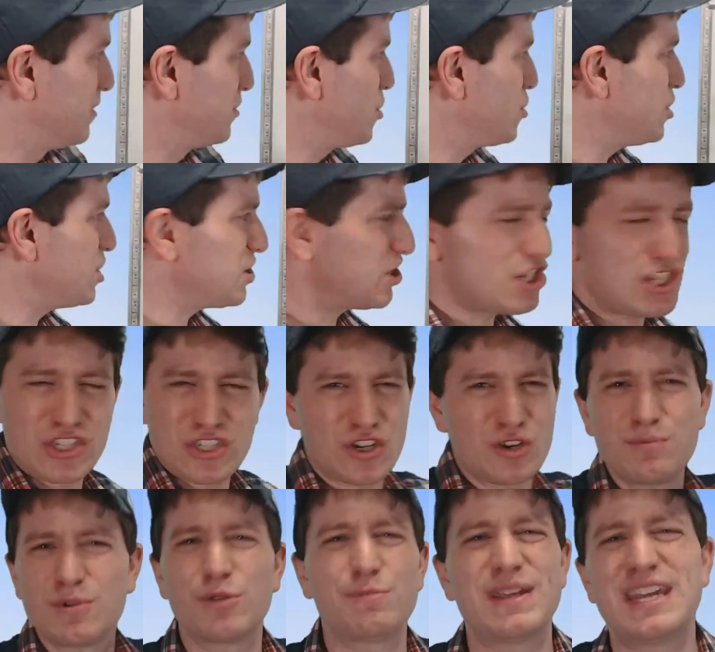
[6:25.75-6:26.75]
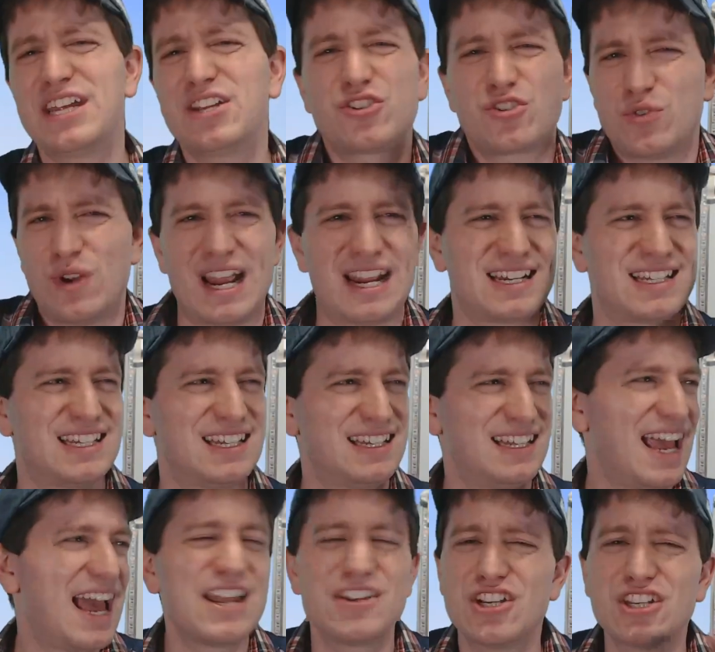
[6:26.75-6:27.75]
To just assume you're being tricked
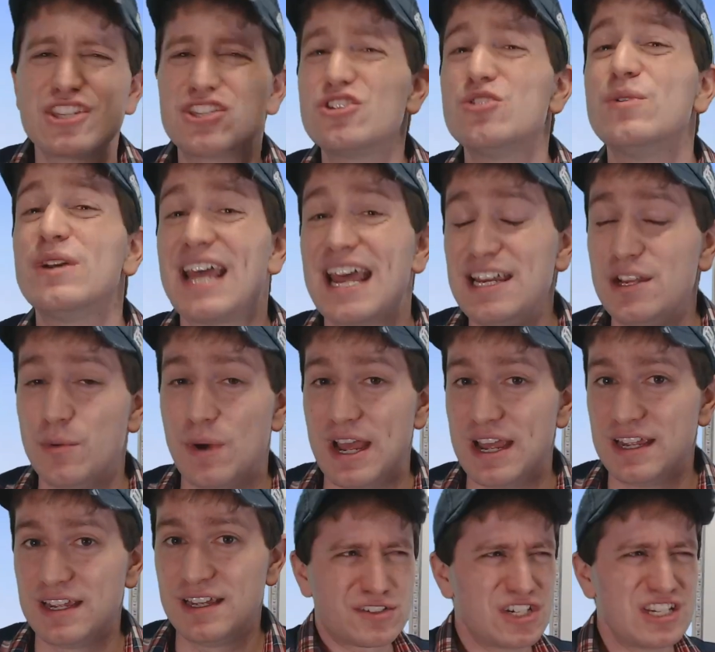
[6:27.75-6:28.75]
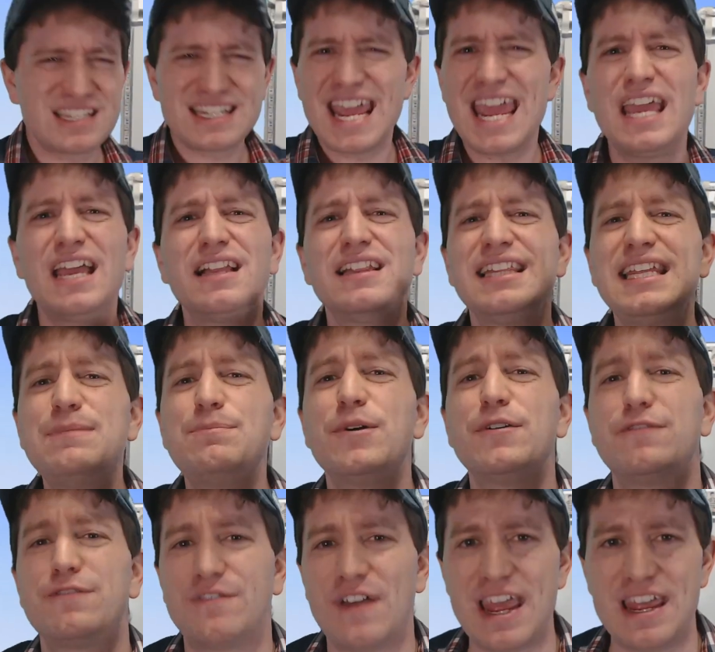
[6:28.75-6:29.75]
and just do it anyway. Just take a leap
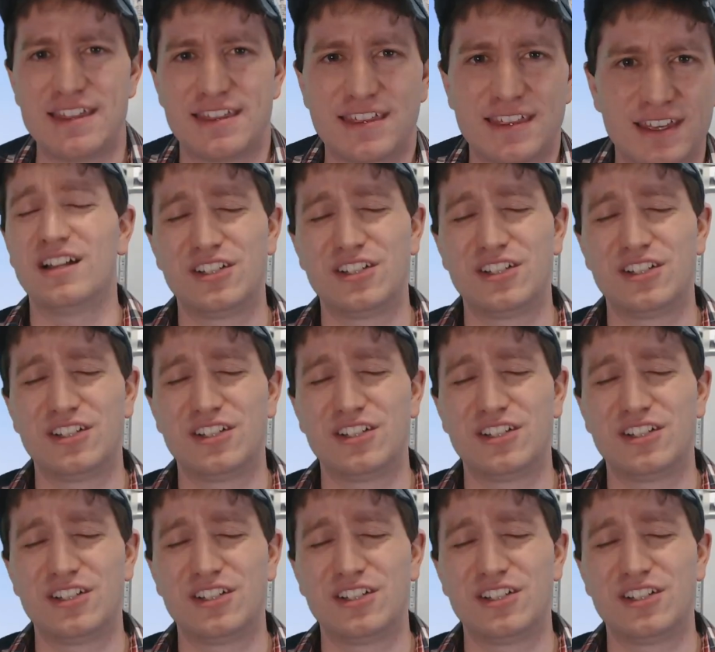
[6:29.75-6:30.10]
of faith.